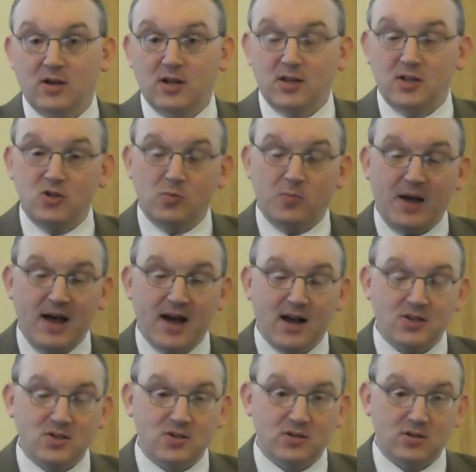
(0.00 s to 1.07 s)
And then you
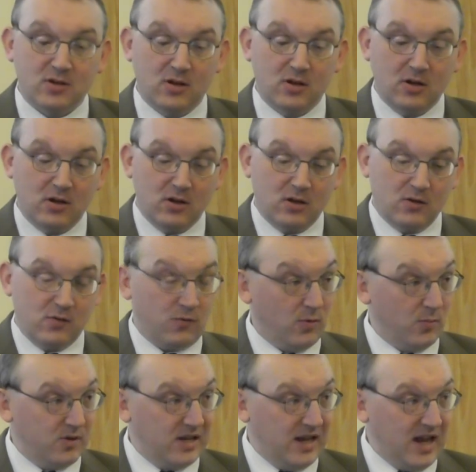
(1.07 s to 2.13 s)
pass
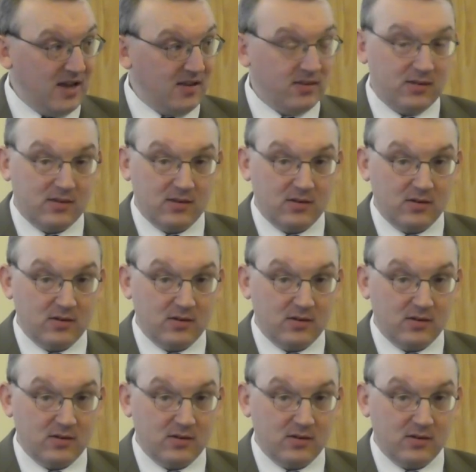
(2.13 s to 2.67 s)
from death